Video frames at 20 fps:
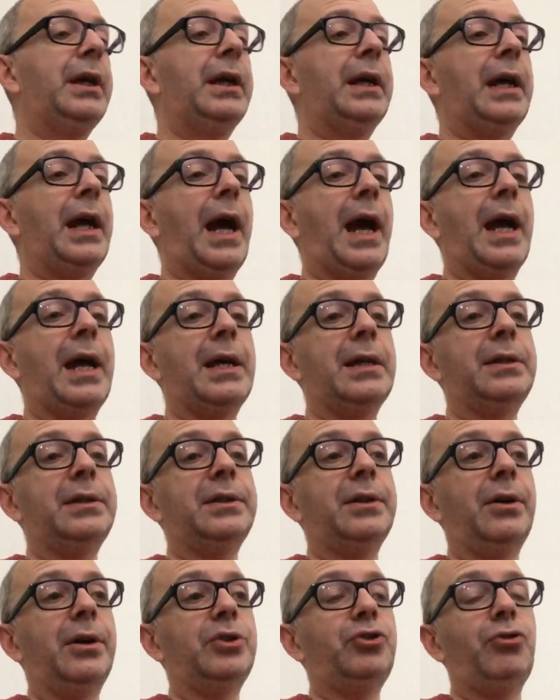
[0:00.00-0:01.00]

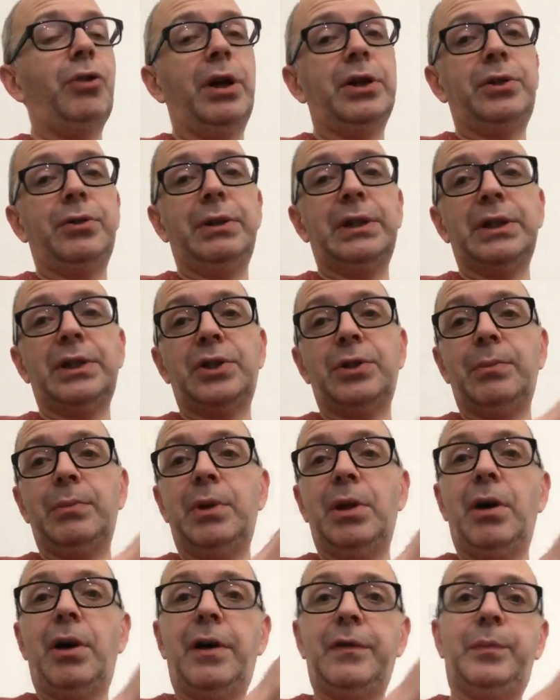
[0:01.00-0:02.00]
and I tried doing some
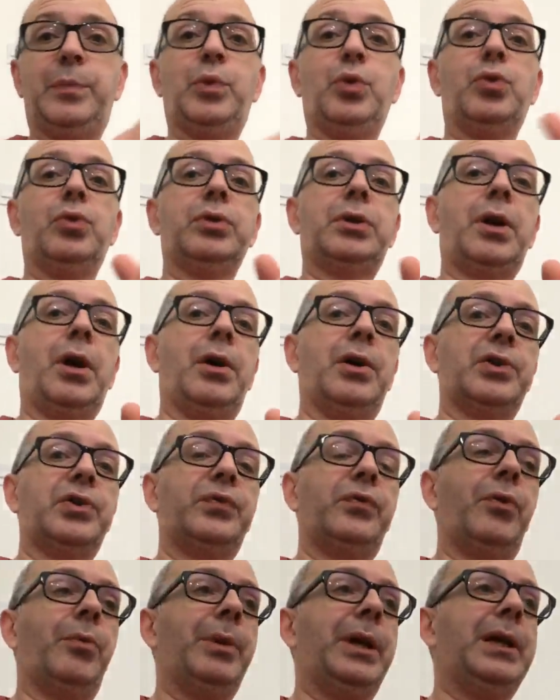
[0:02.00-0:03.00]
live broadcasts
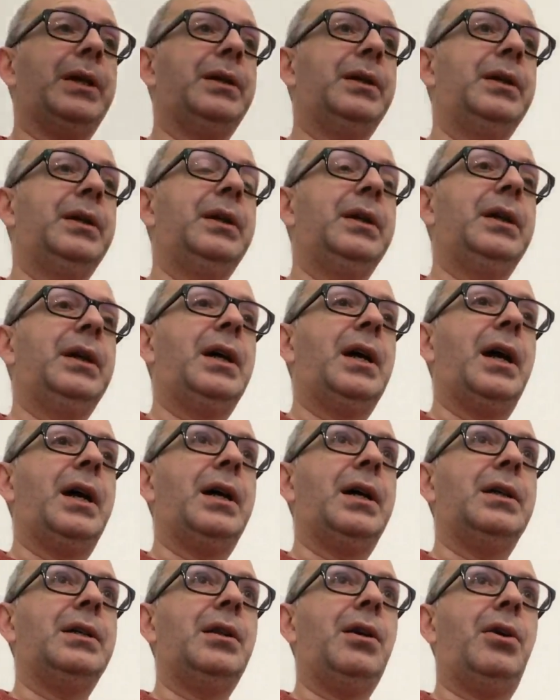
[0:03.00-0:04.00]
from it
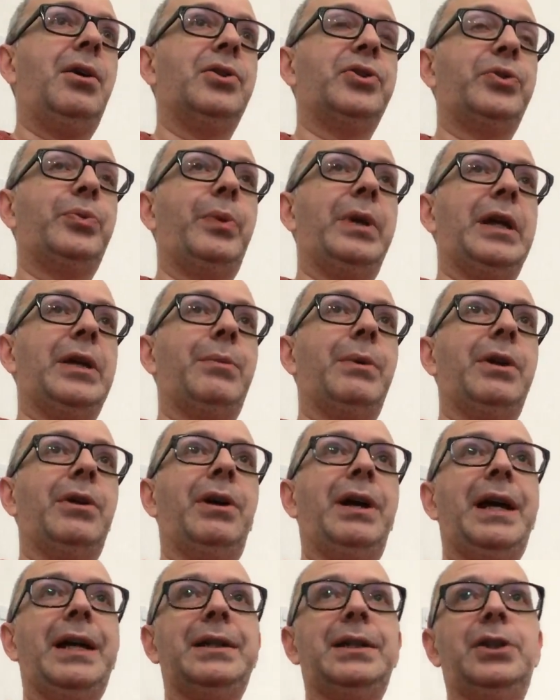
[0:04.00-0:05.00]
last week when
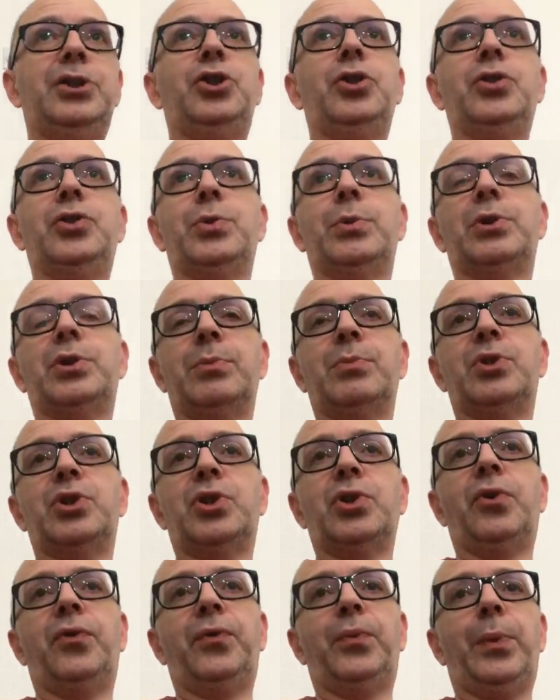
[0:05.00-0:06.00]
I had issues with some
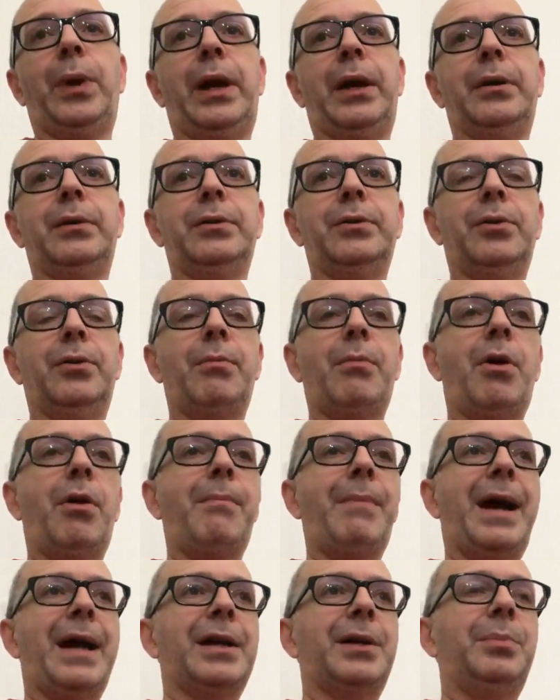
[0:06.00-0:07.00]
software on my
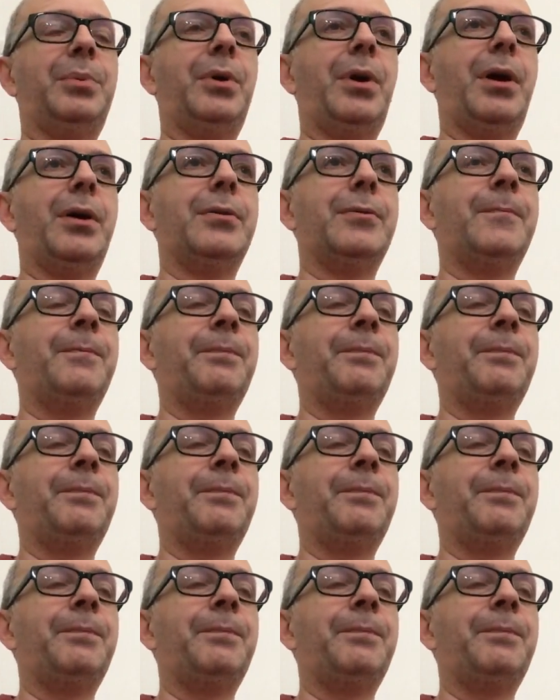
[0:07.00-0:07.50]
Mac Pro.